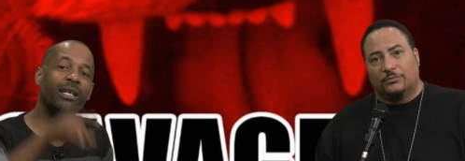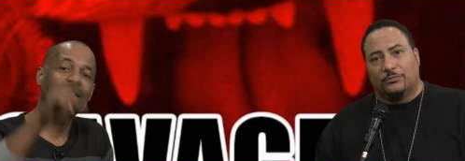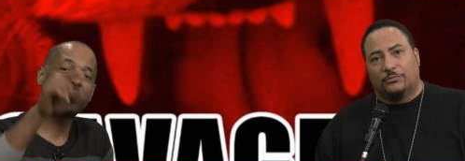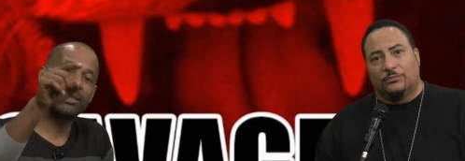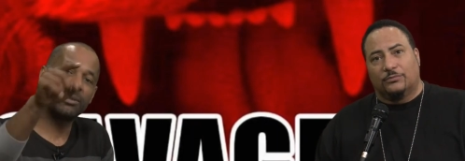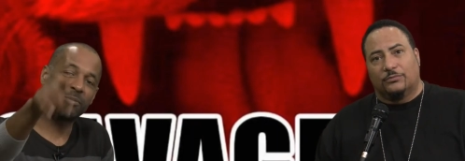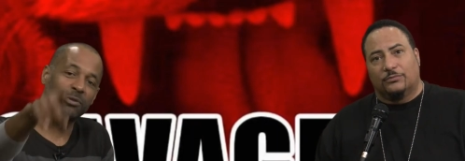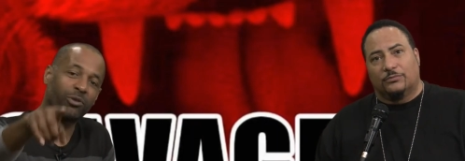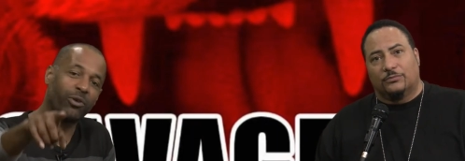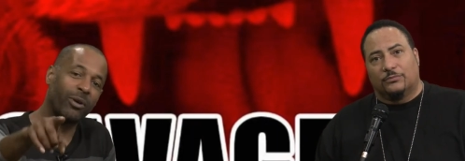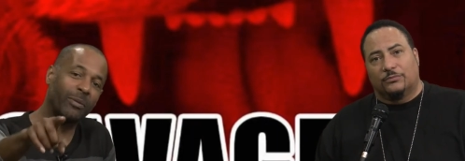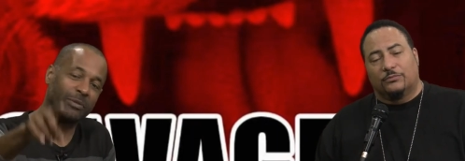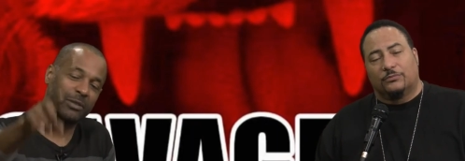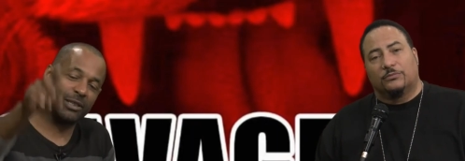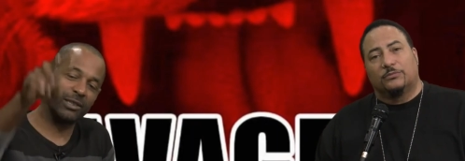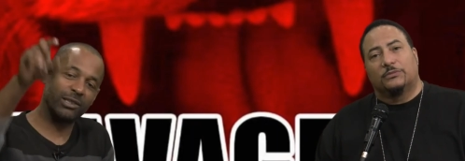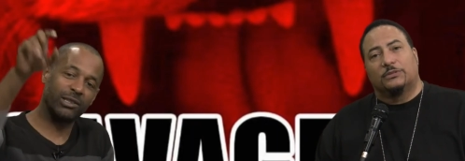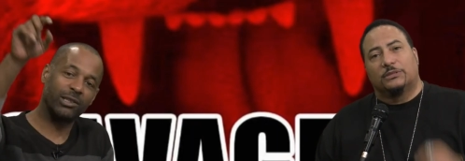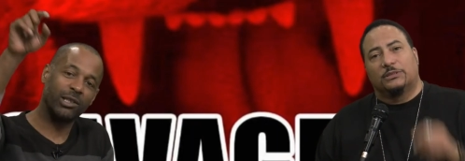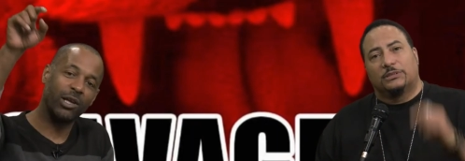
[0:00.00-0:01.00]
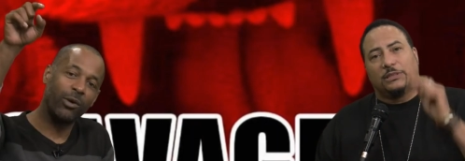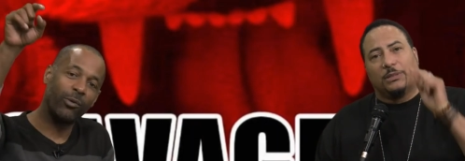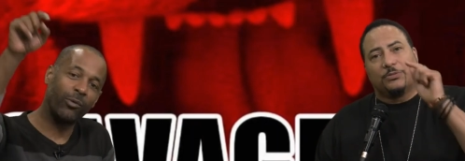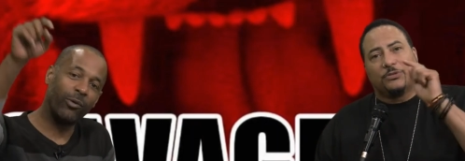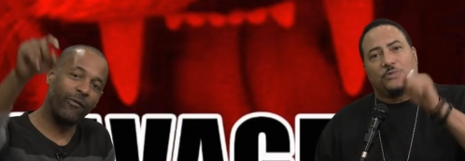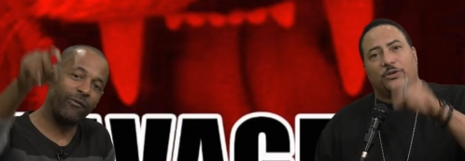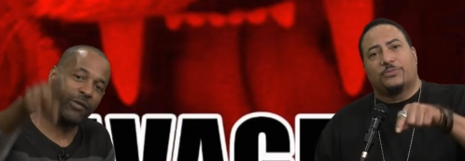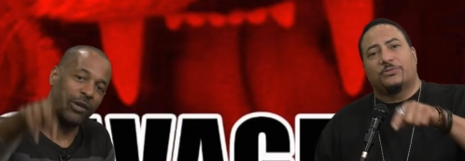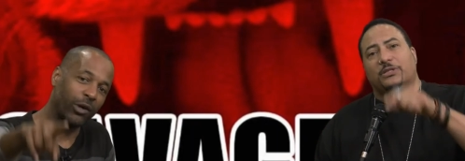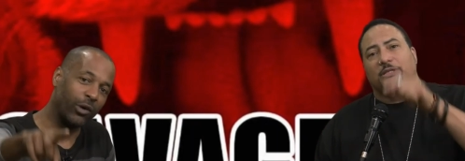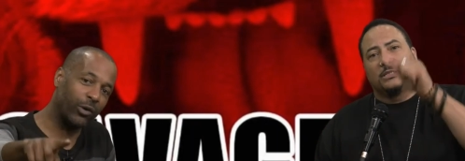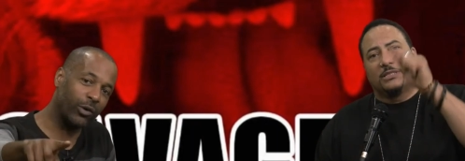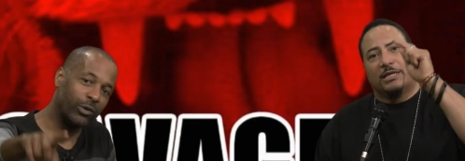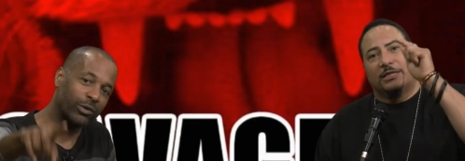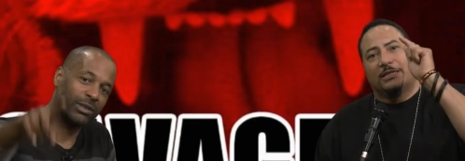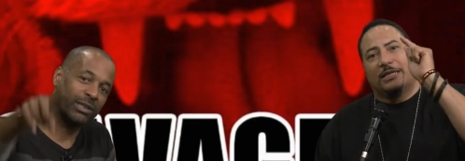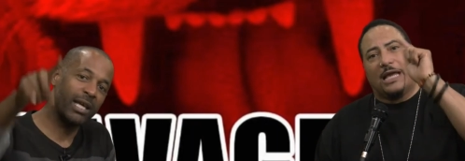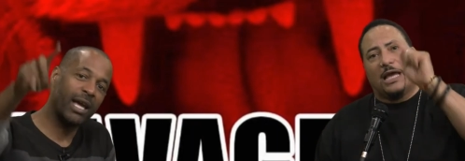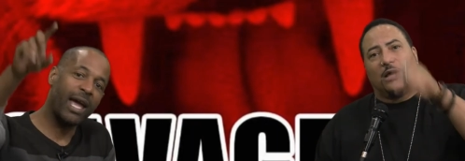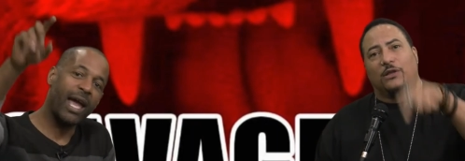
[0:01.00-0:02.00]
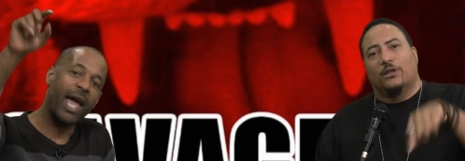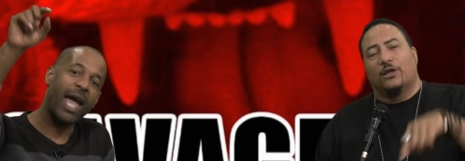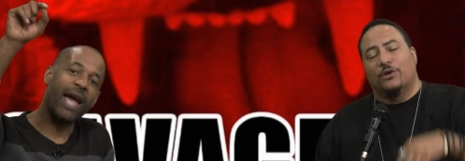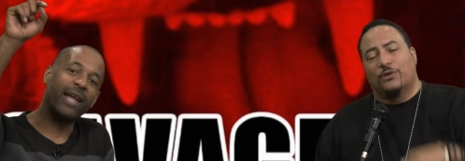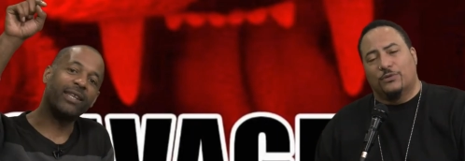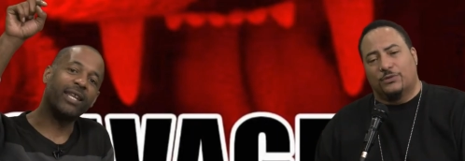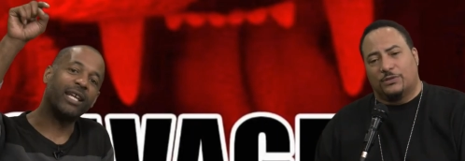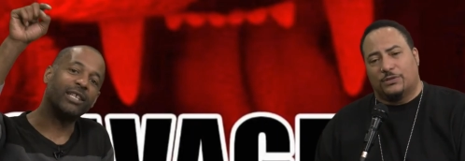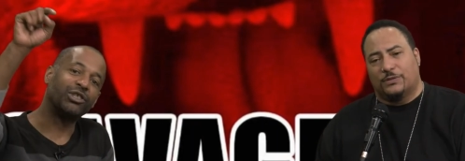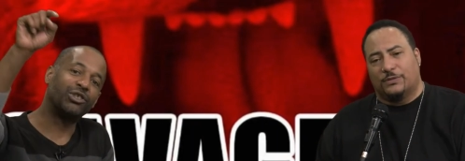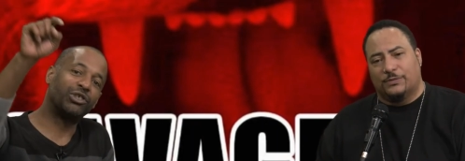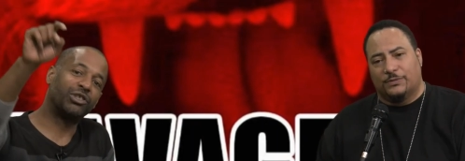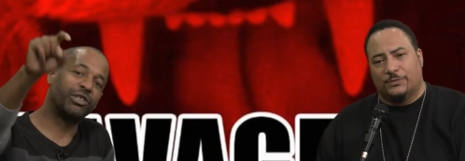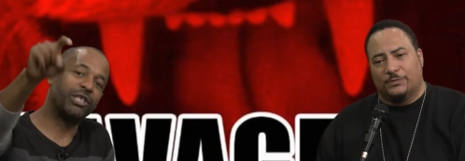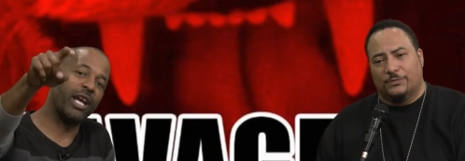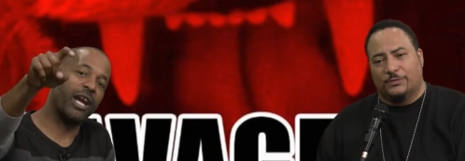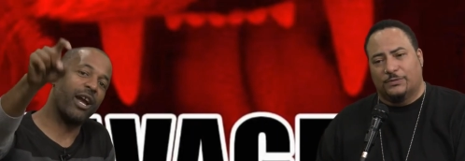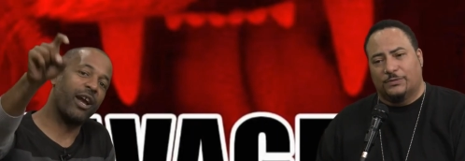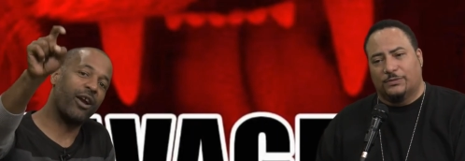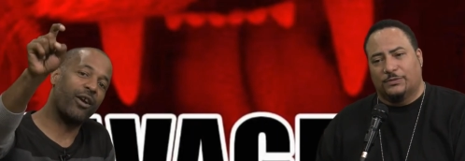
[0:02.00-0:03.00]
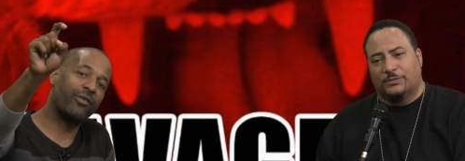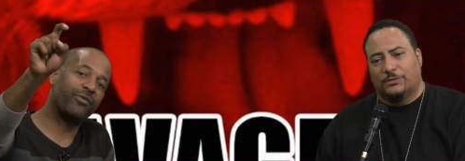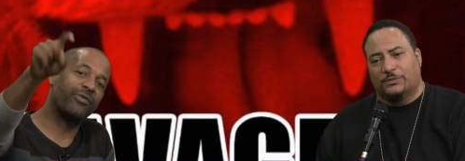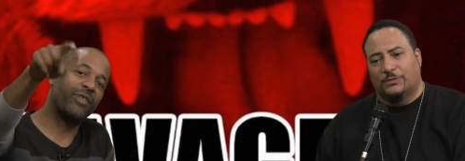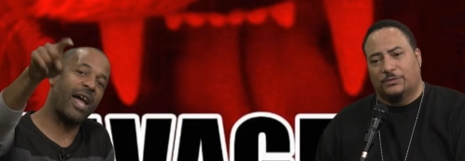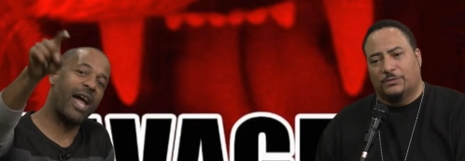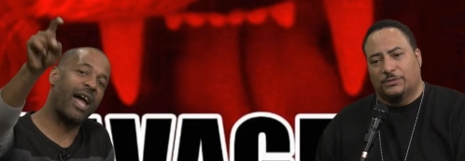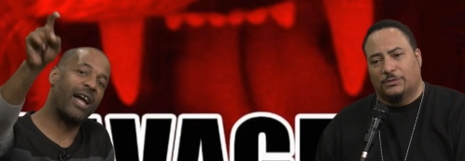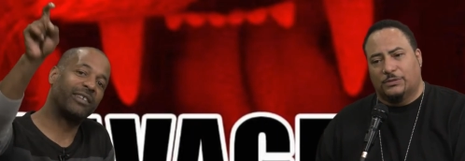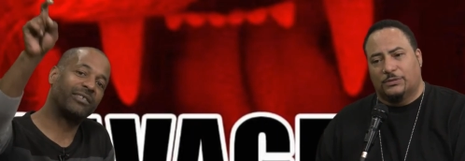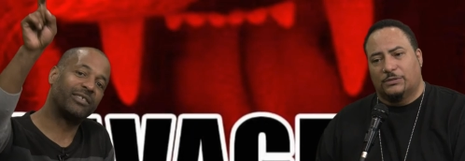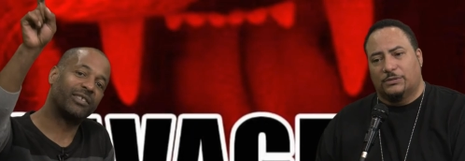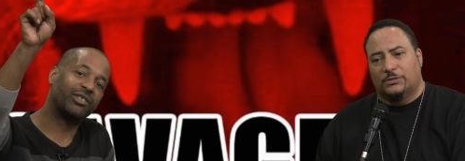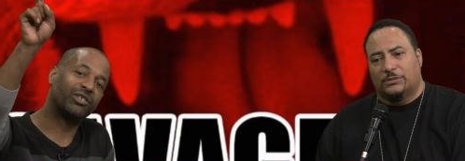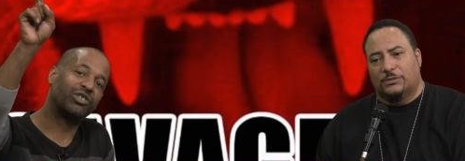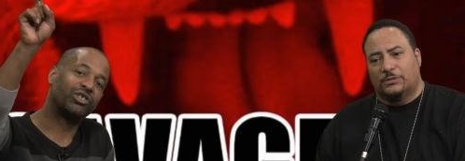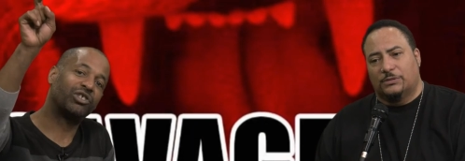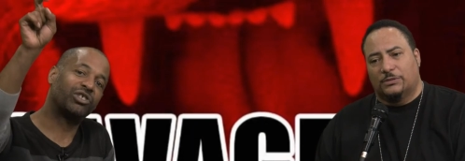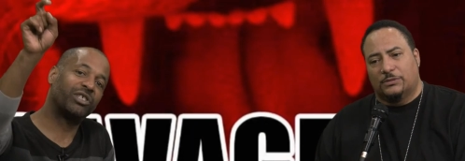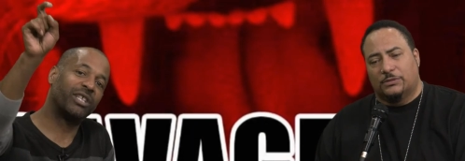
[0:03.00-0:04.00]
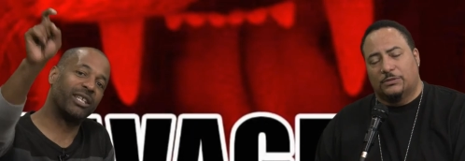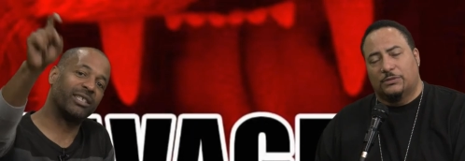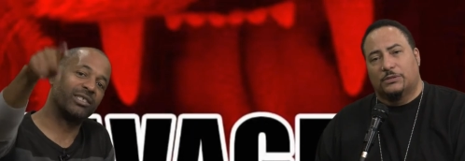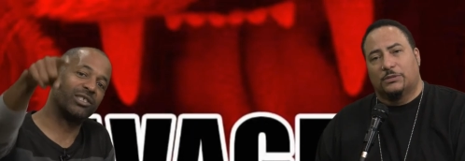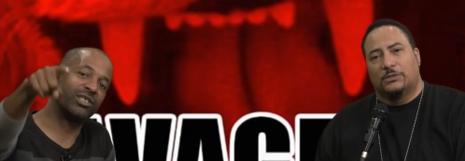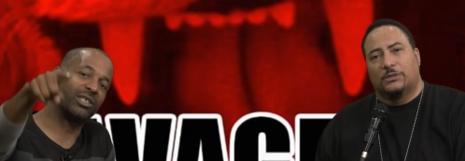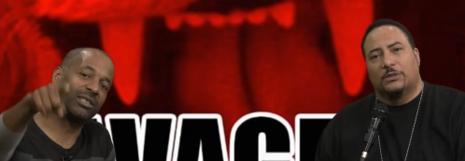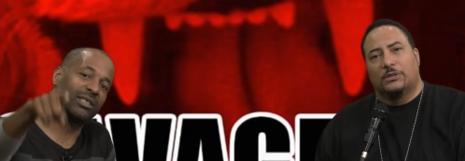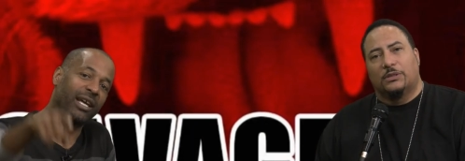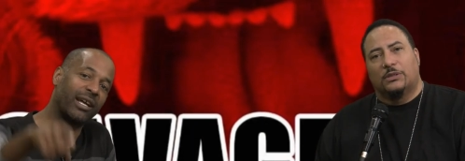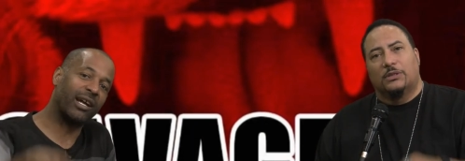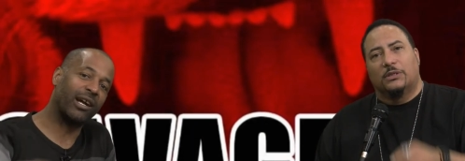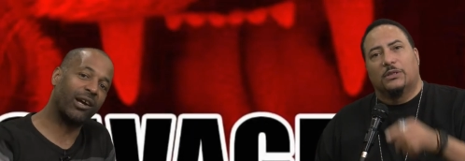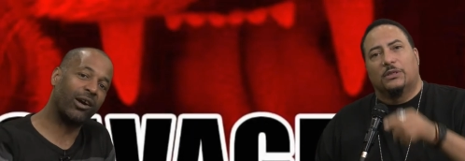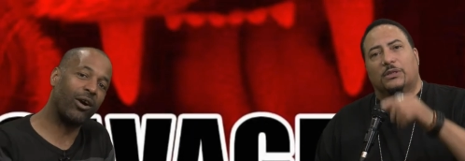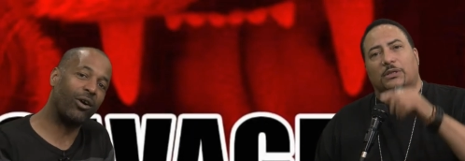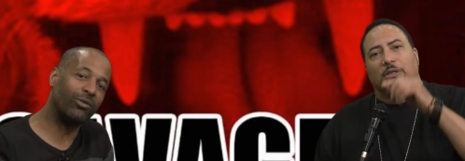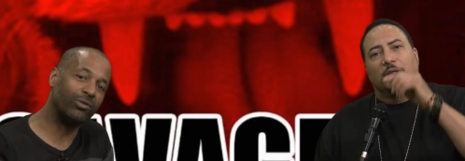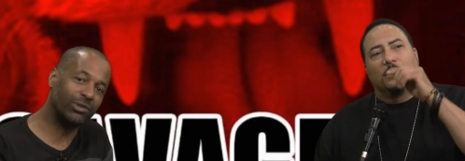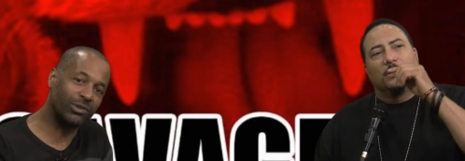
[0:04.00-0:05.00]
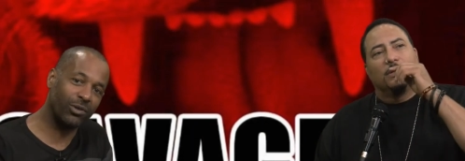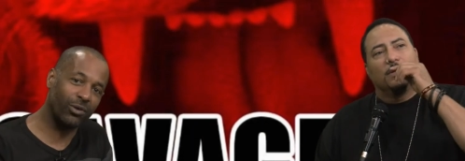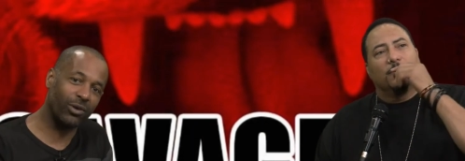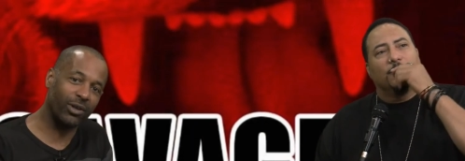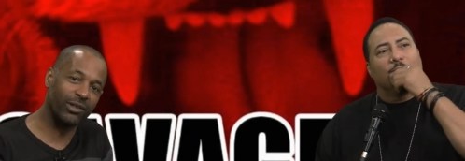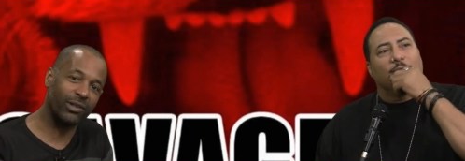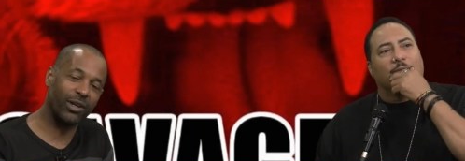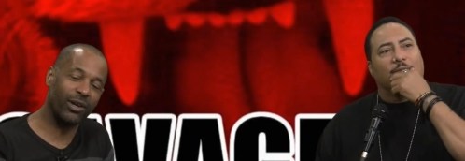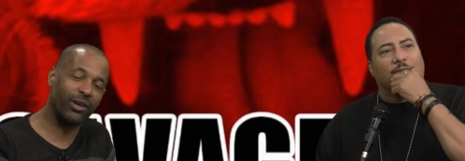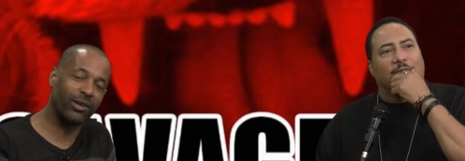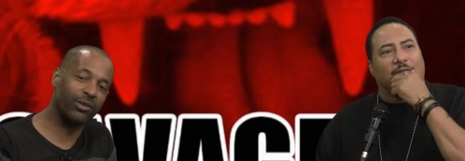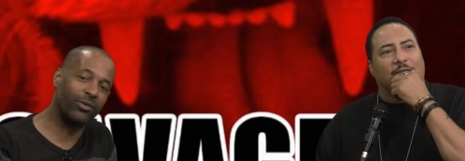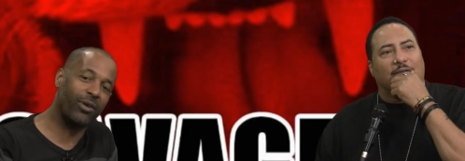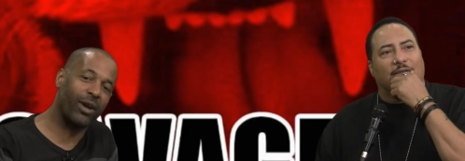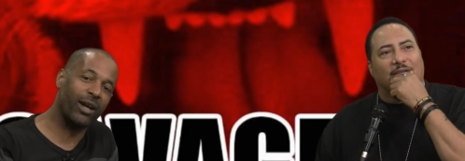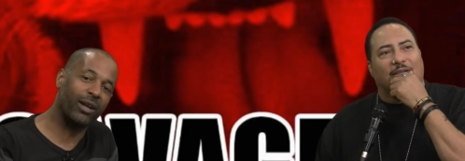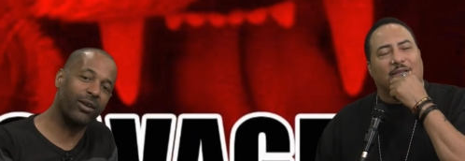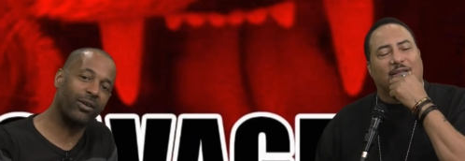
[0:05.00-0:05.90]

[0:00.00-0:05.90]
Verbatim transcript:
Speaker 1: subscriptions, subscriptions reviews, and, and, then share that shit, just like a cold sore in third grade.